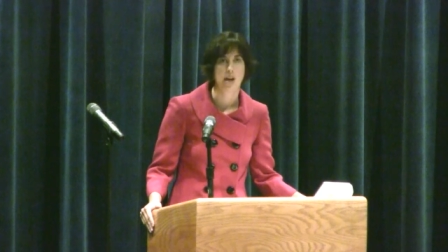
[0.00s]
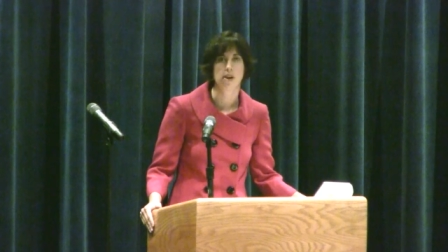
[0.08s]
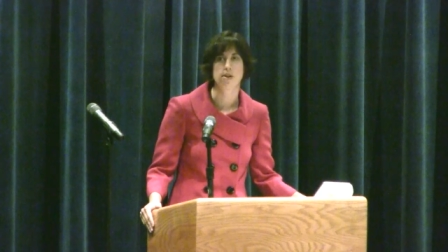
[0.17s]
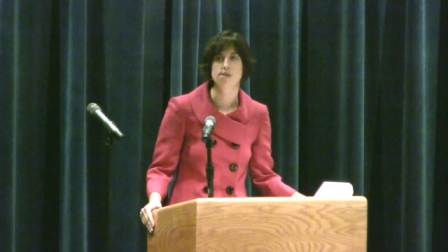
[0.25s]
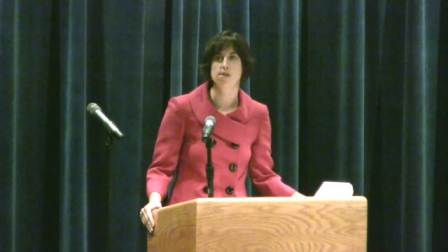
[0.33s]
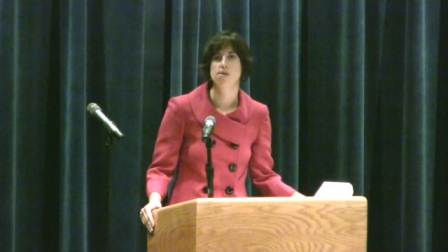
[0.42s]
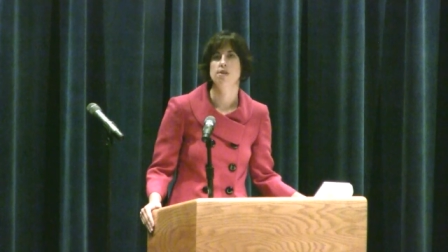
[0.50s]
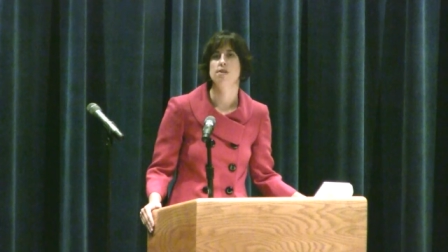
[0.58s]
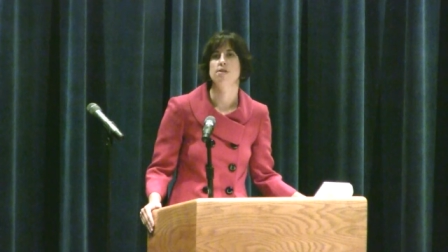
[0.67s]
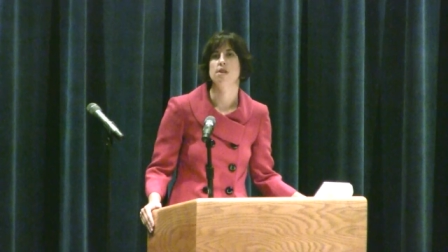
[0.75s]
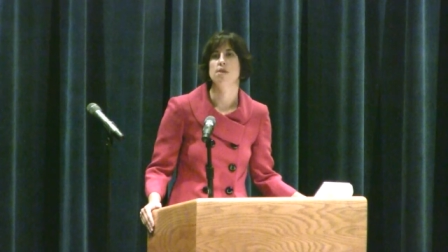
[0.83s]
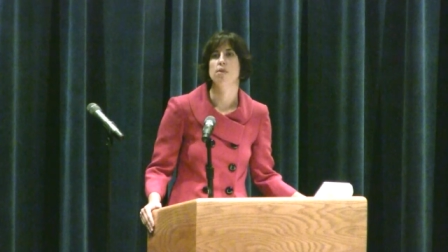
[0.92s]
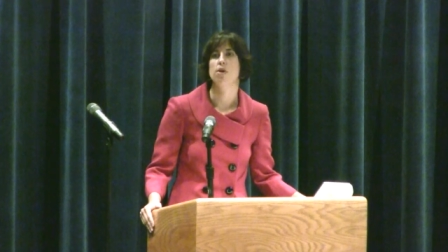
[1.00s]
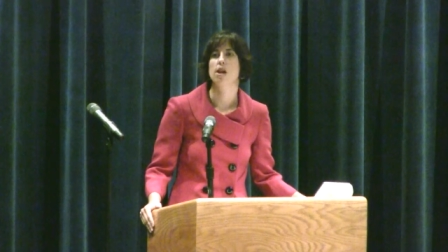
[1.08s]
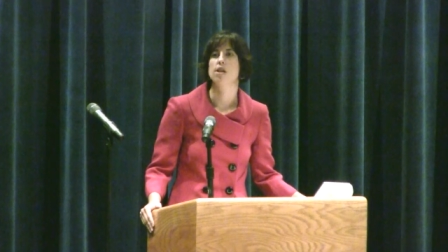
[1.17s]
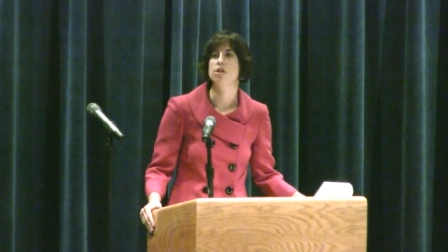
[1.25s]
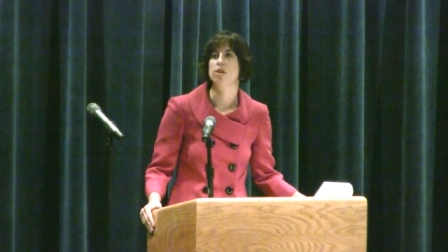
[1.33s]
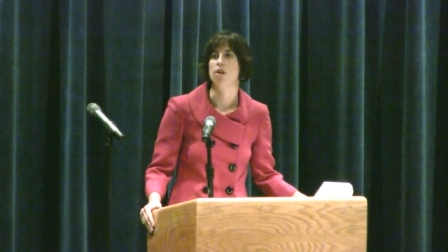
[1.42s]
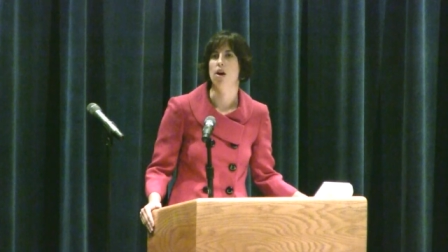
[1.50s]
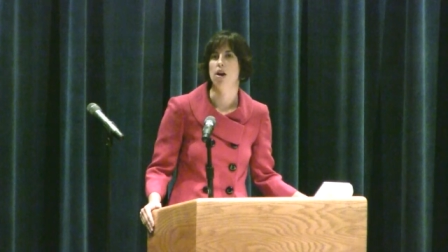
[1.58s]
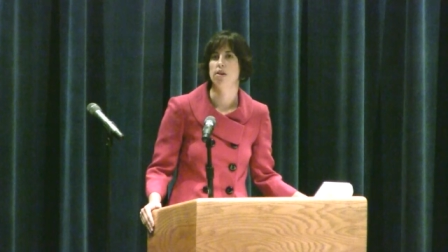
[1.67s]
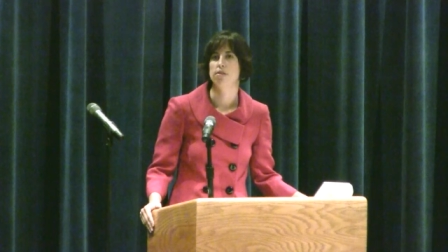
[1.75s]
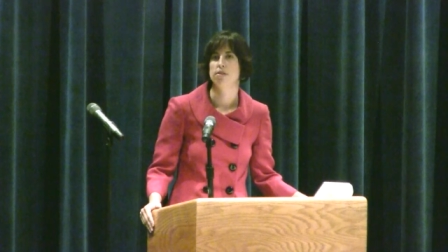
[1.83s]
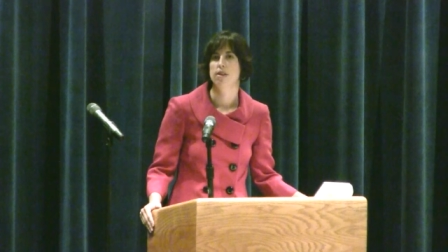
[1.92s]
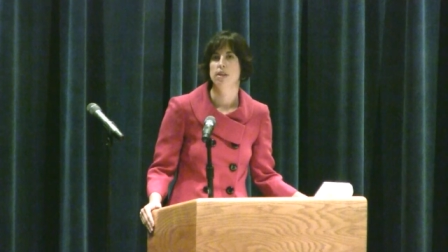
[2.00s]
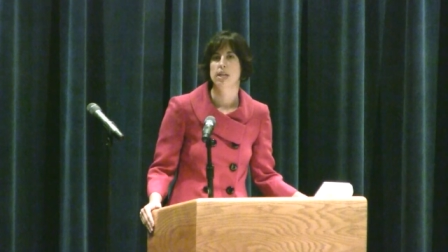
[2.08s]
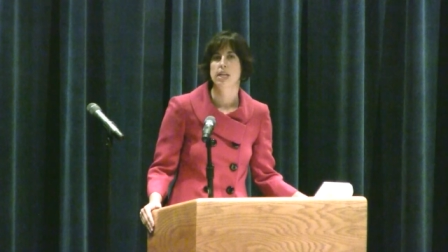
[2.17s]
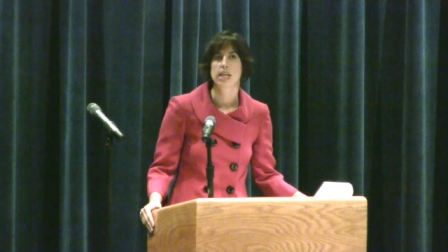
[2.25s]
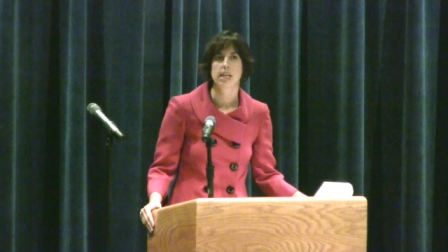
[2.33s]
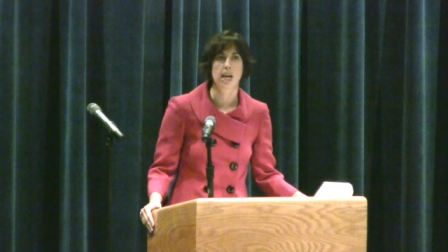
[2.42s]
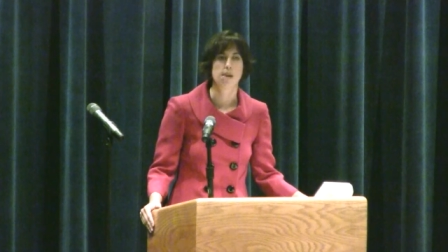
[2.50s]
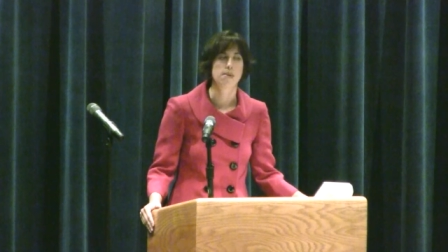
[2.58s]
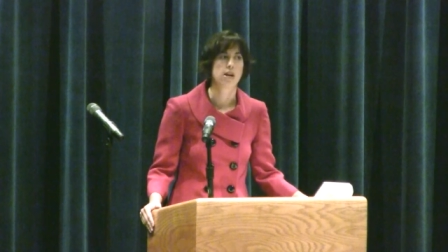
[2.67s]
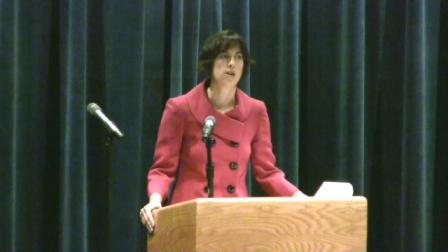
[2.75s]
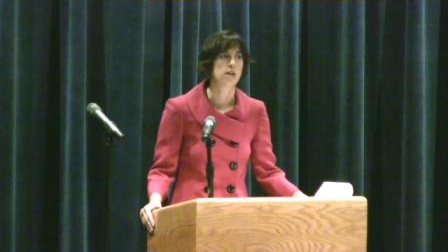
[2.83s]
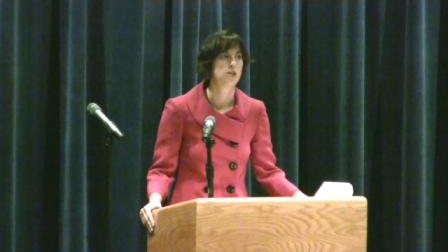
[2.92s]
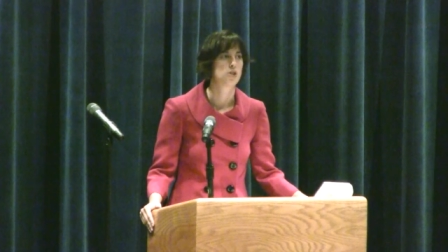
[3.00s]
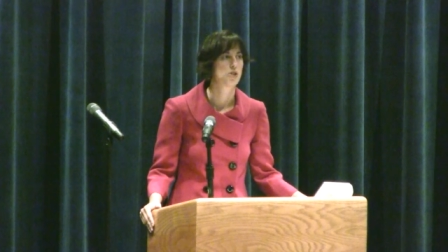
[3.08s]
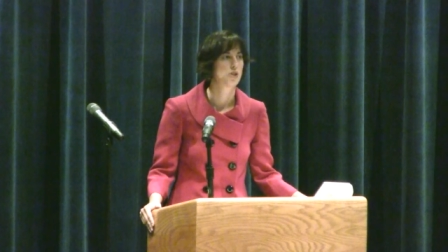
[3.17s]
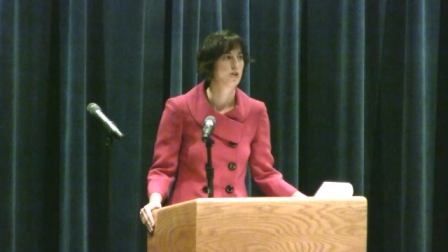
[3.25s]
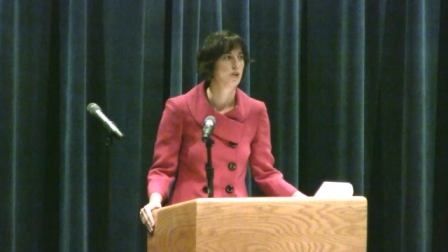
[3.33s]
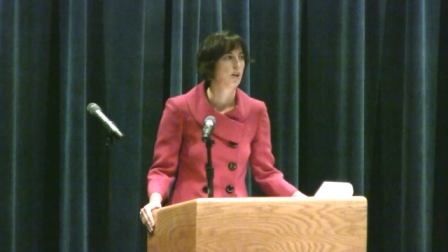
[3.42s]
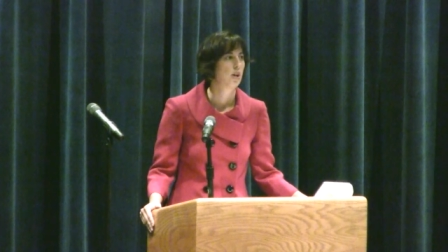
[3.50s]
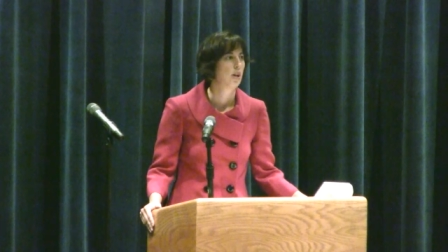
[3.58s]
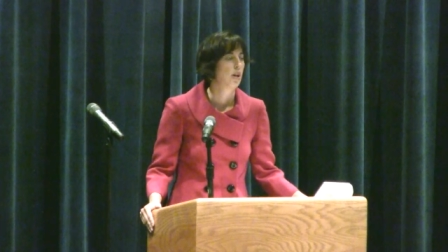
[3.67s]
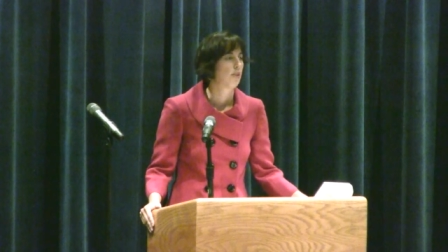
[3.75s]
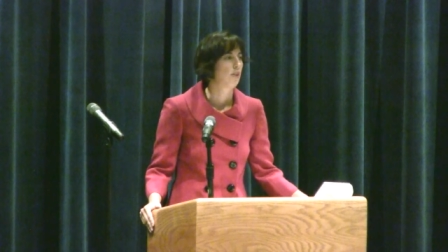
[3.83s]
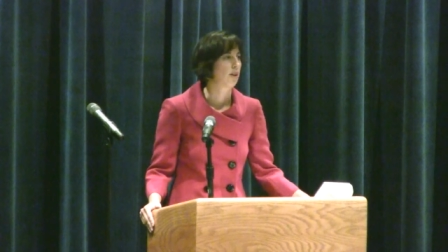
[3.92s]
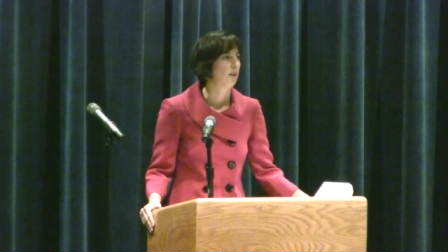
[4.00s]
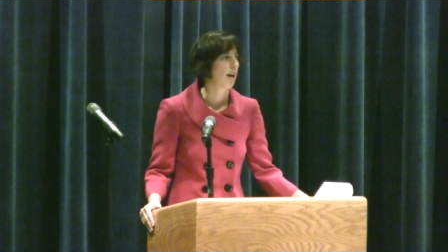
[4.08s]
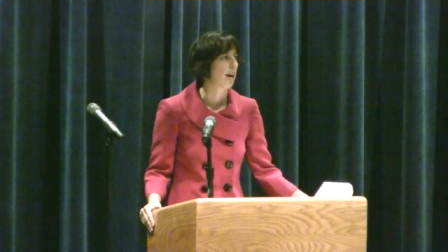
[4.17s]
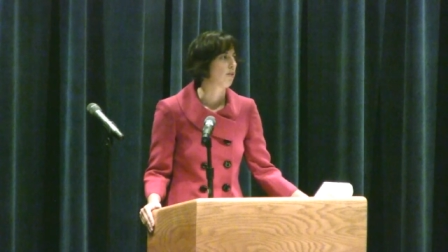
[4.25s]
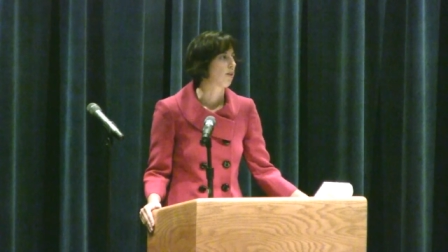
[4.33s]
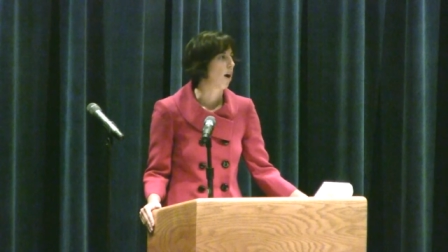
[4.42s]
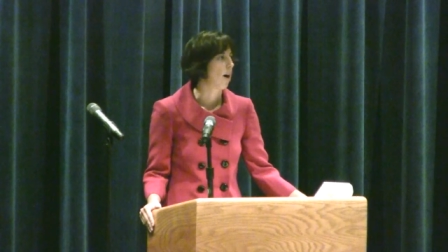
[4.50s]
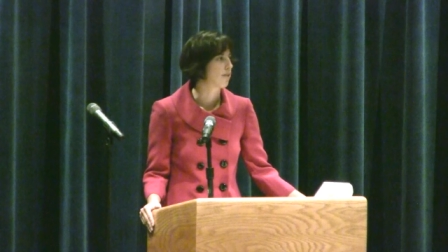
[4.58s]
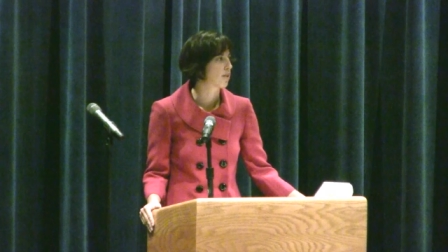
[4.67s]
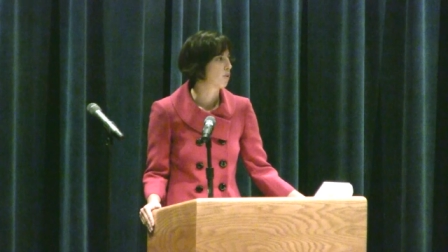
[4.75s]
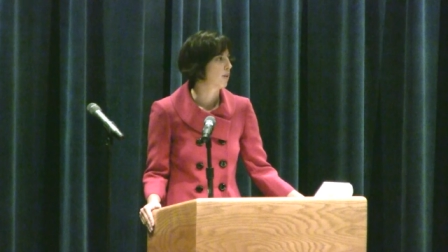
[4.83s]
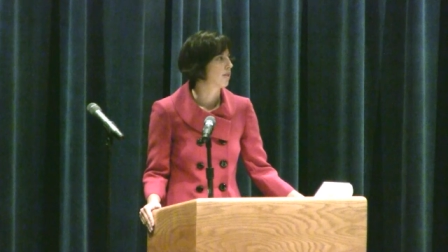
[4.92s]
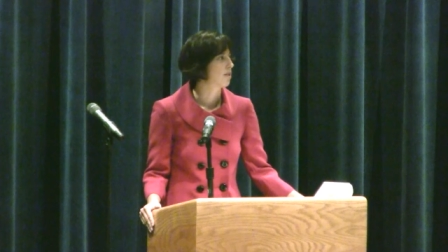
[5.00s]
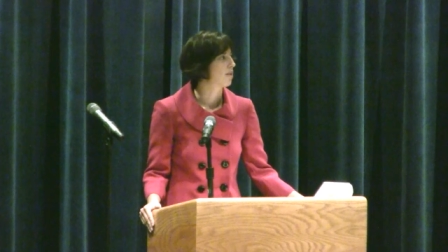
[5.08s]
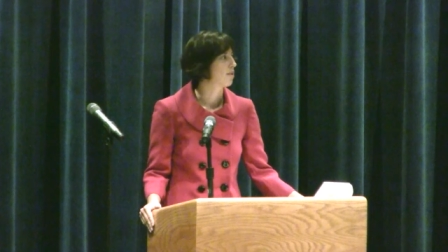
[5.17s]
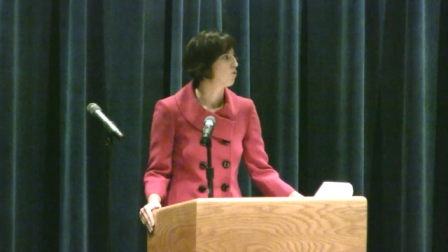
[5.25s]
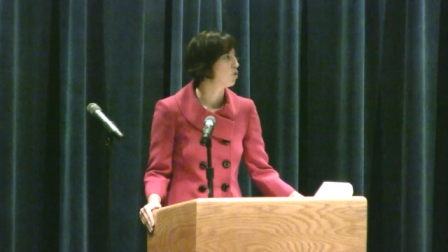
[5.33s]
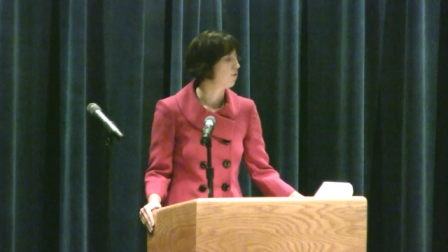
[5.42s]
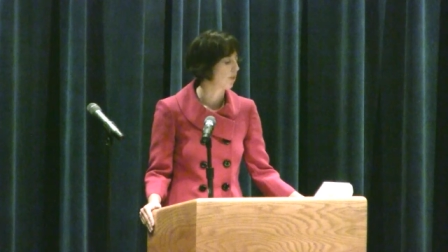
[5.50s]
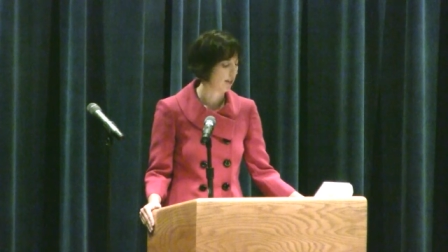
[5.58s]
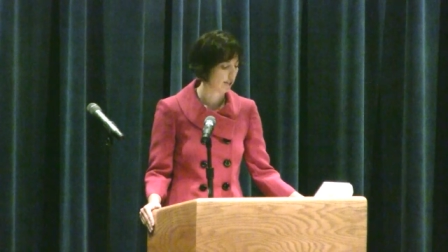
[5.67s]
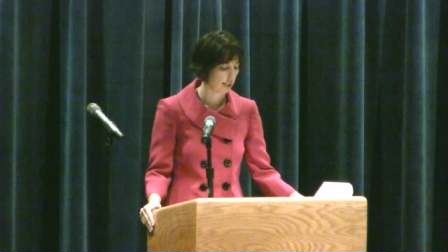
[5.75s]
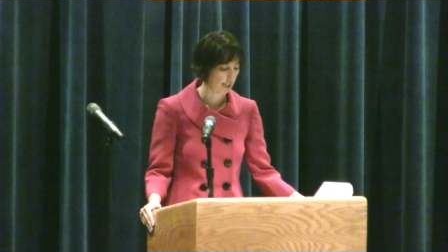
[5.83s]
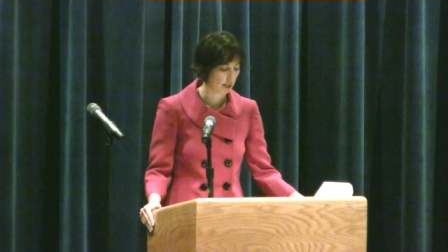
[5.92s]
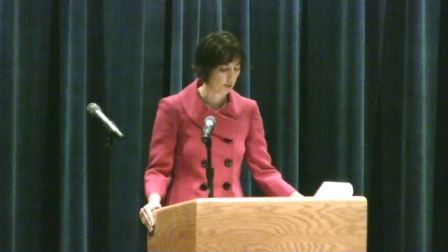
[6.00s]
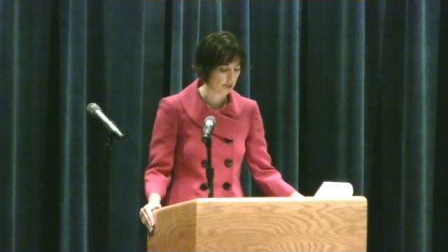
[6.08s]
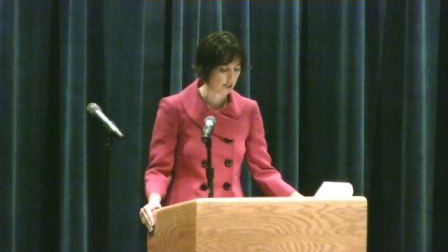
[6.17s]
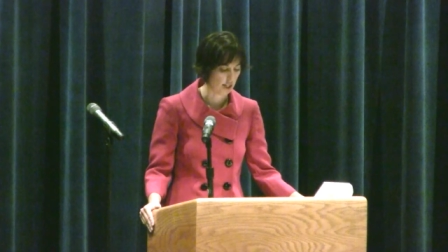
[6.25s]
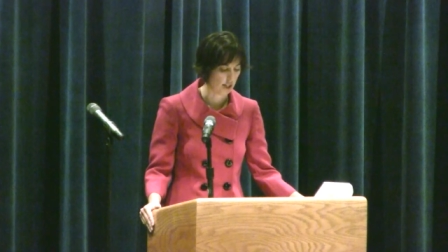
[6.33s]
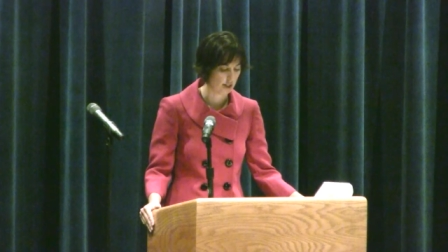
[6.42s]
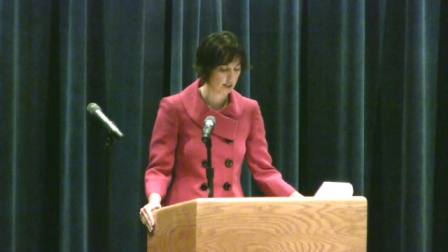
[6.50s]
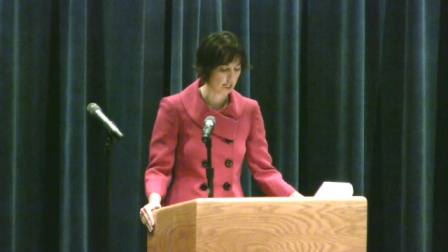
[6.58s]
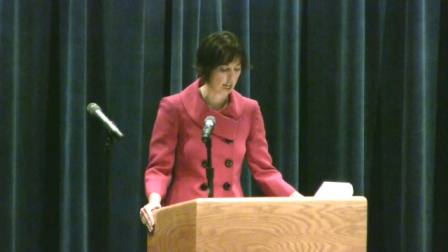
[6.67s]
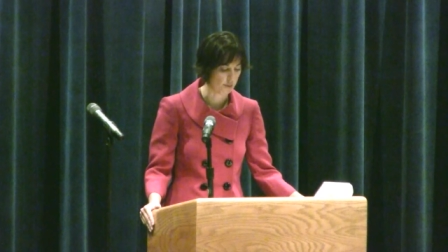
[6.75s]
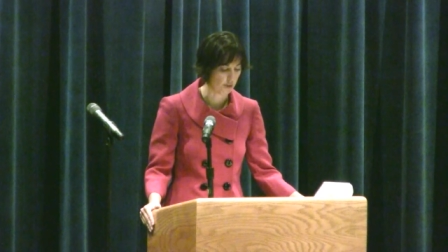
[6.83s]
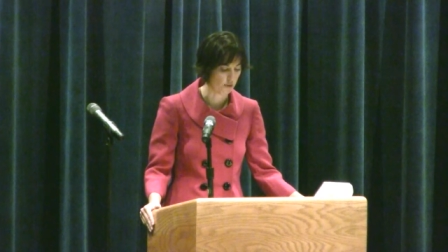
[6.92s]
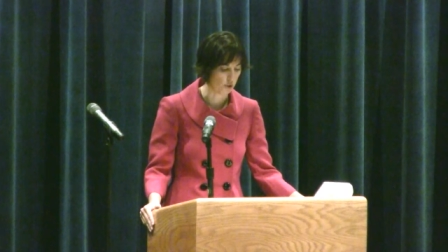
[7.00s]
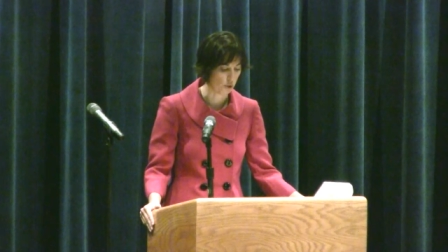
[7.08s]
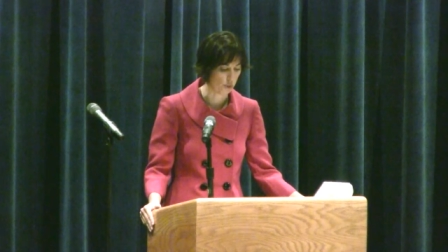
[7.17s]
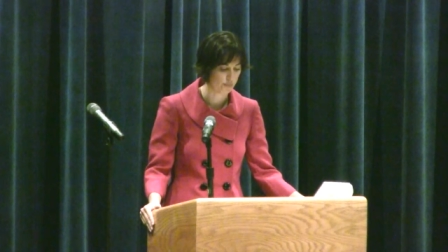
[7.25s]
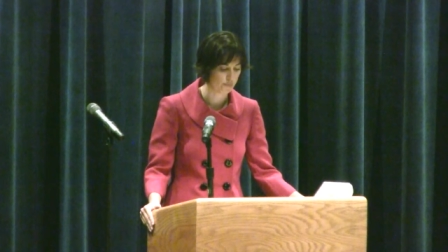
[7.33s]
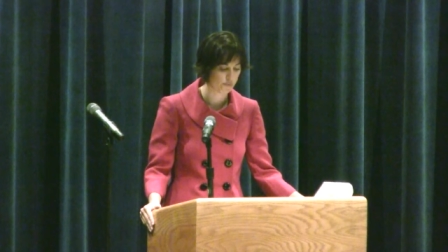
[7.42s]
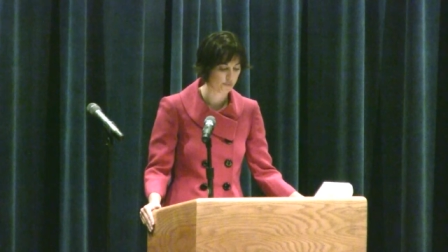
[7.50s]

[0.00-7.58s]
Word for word: Arizona's immigration law, gay marriage, the collateral consequences of juvenile delinquency, to name a few.